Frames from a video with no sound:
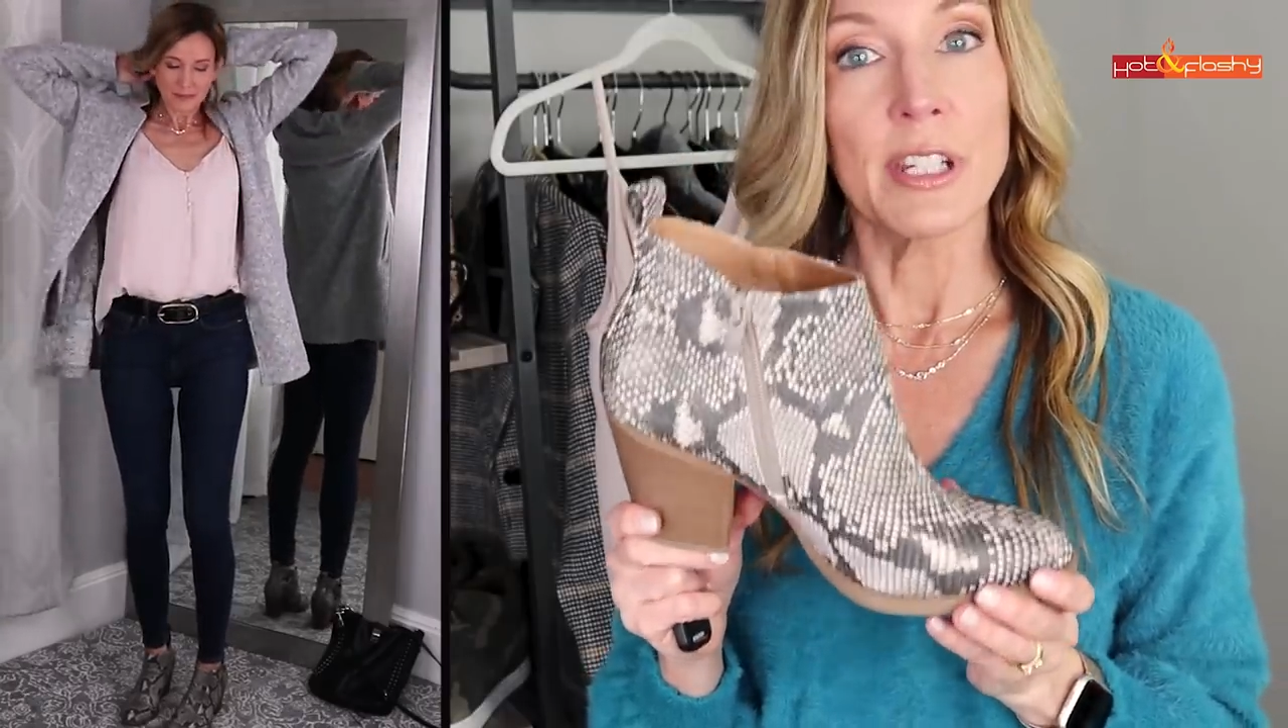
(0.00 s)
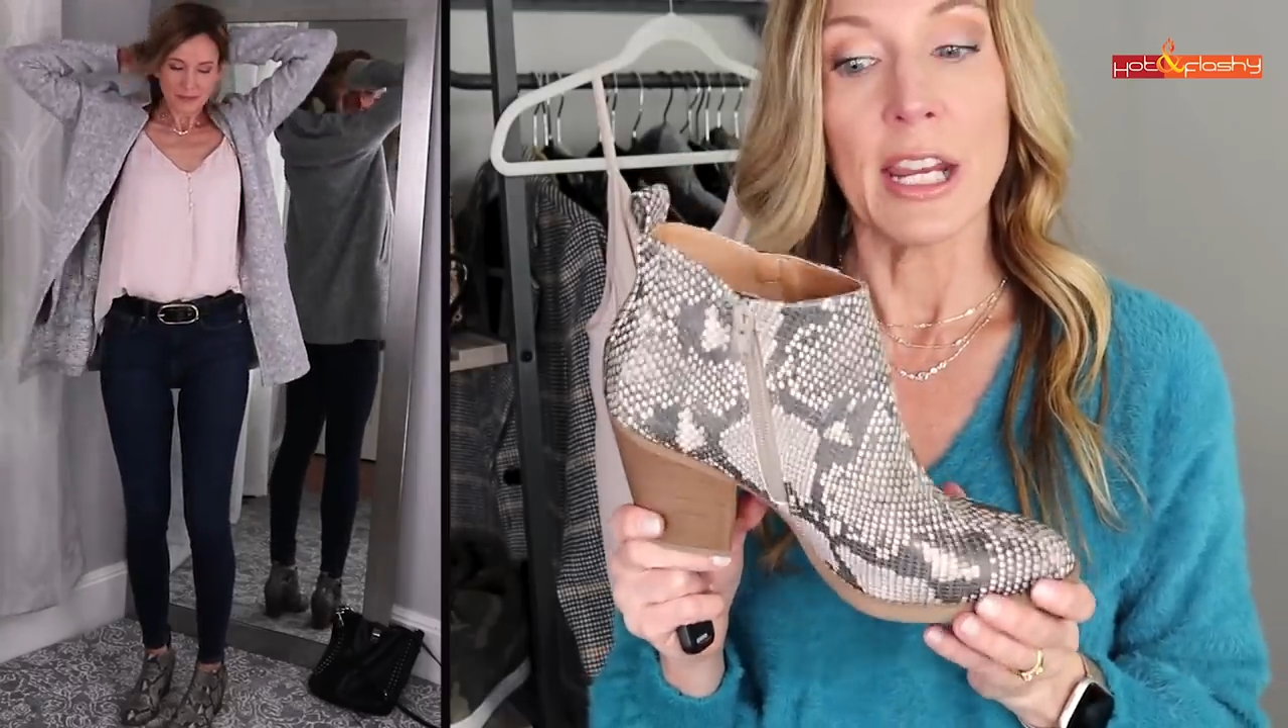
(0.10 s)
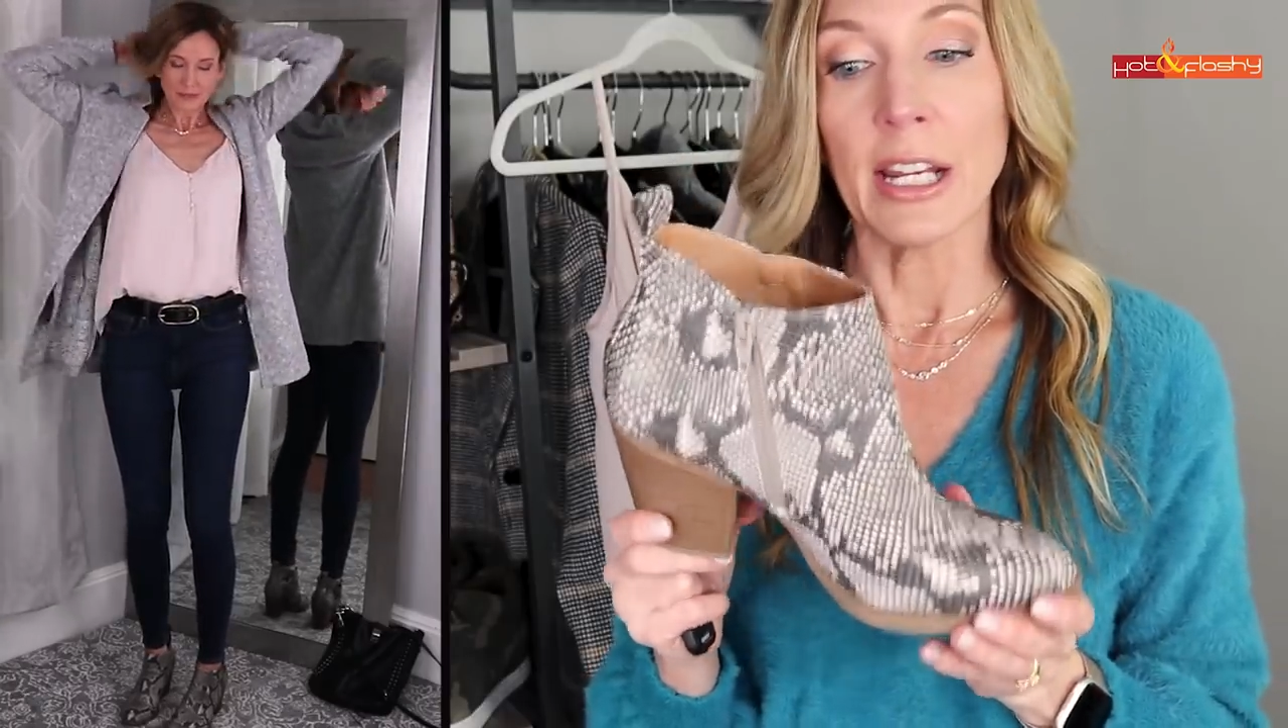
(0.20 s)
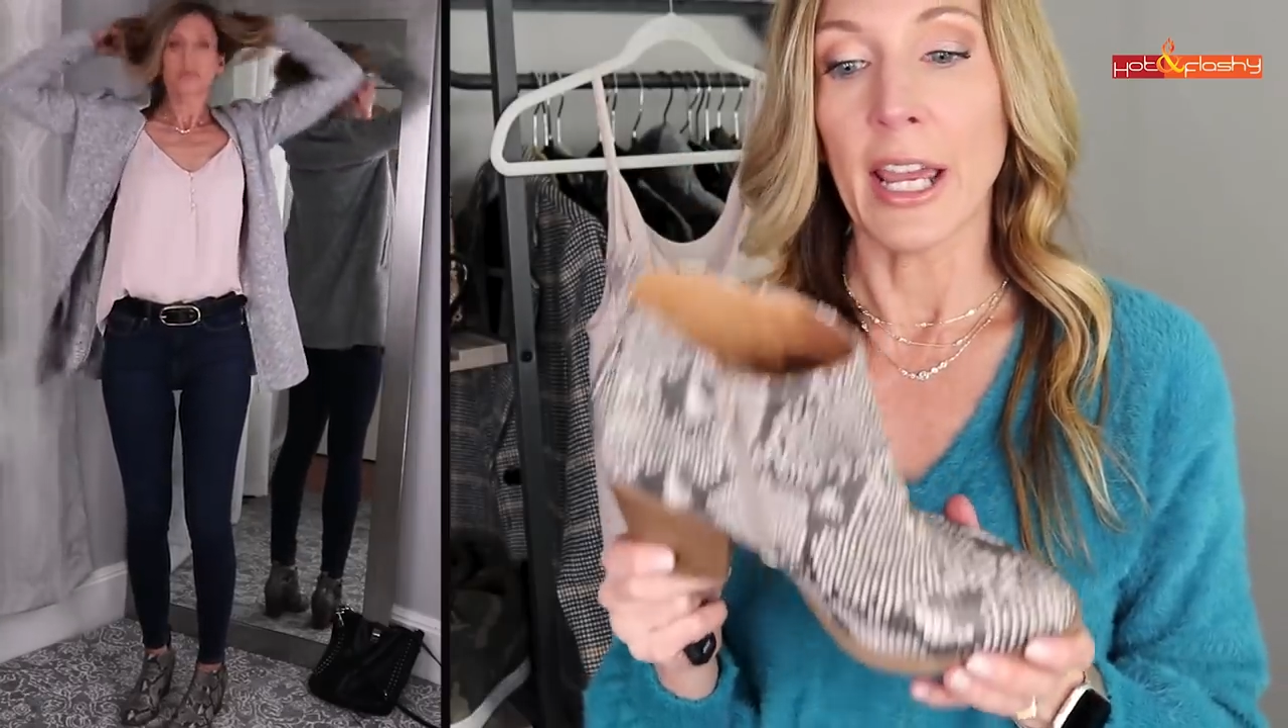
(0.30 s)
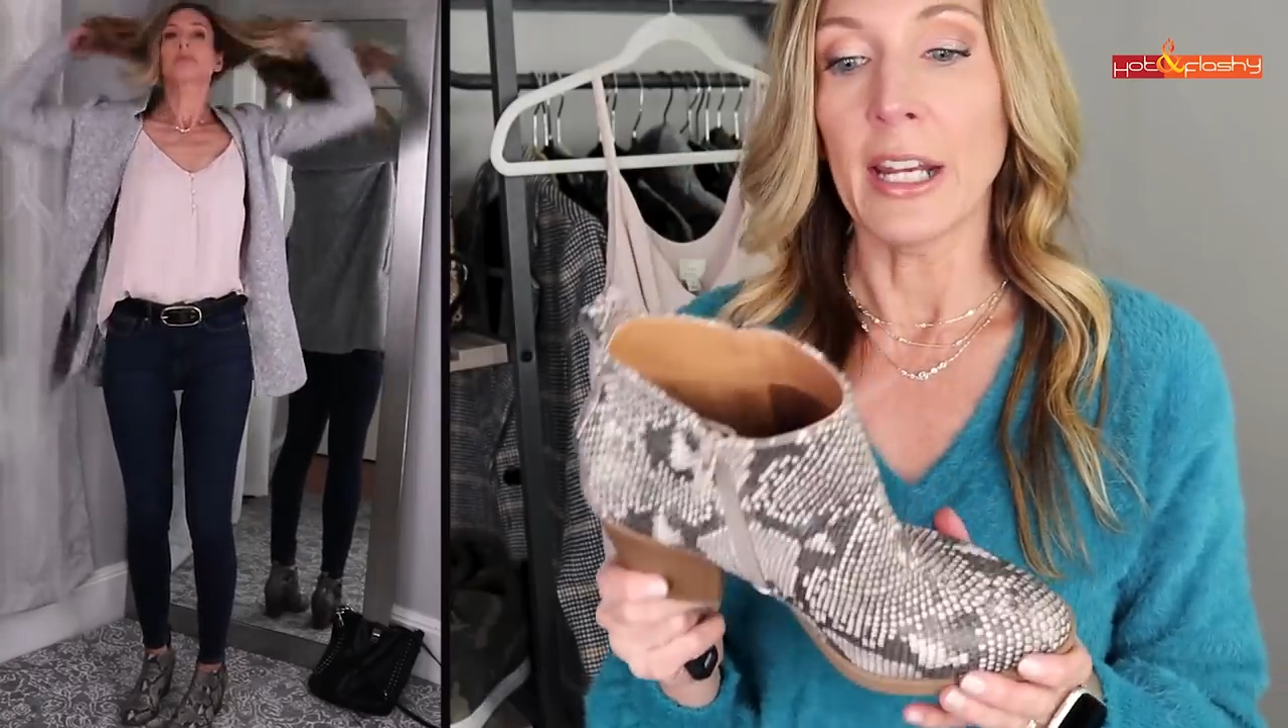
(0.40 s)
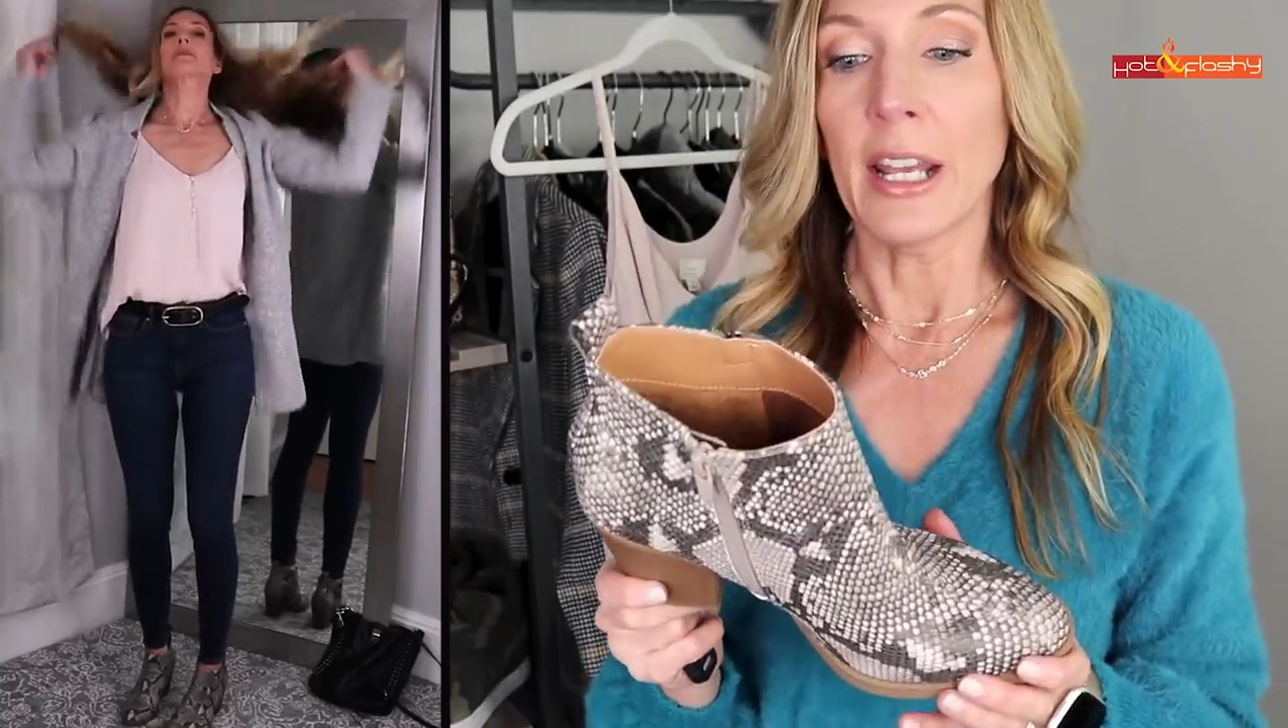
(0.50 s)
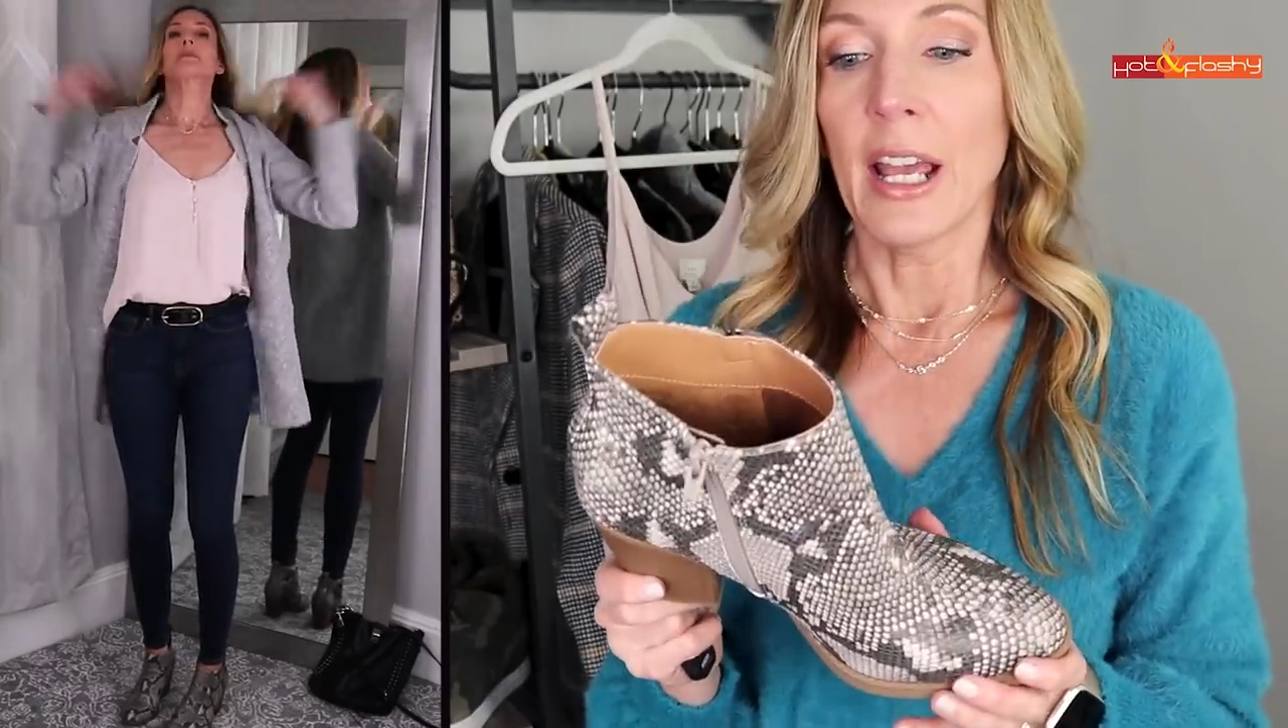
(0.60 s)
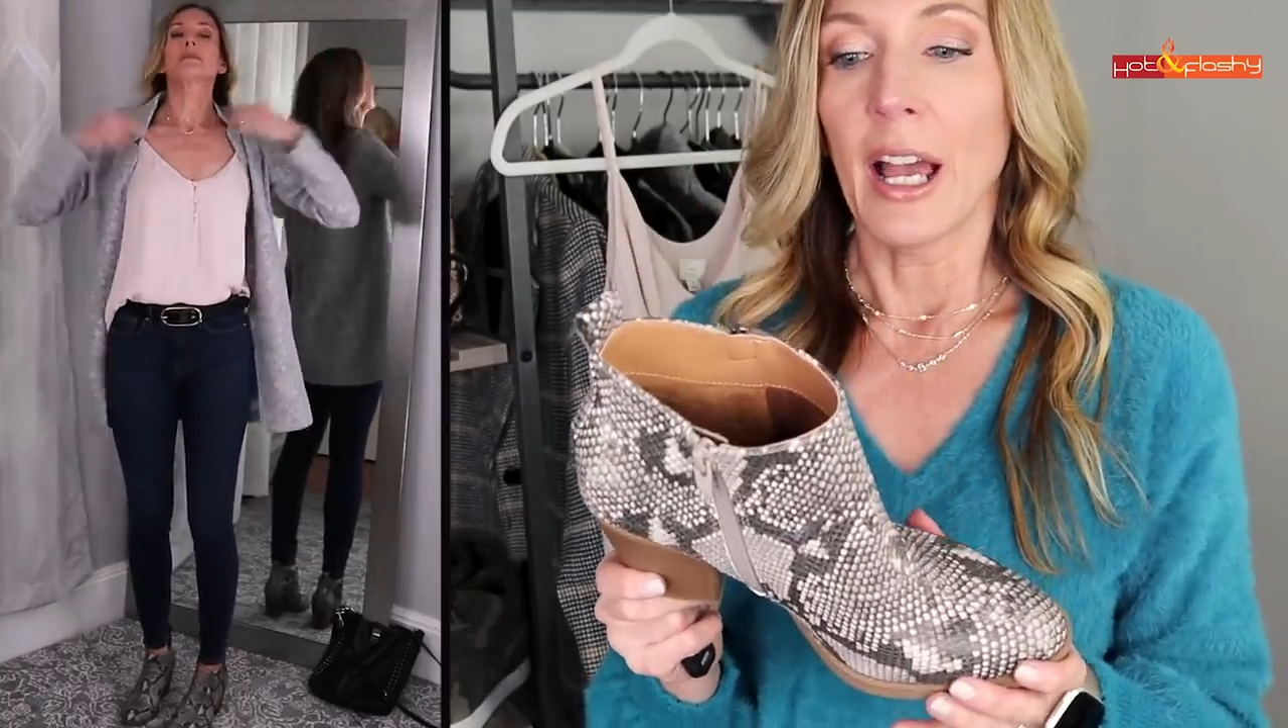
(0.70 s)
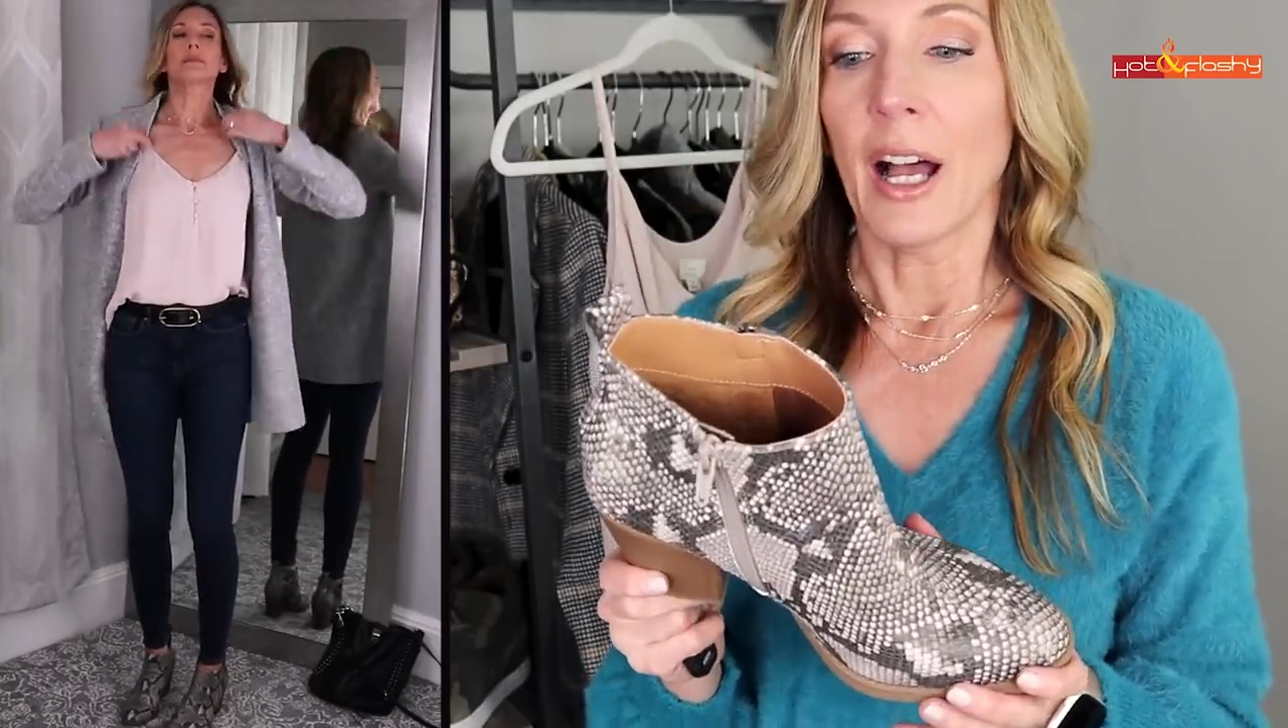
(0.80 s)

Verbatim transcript: date night,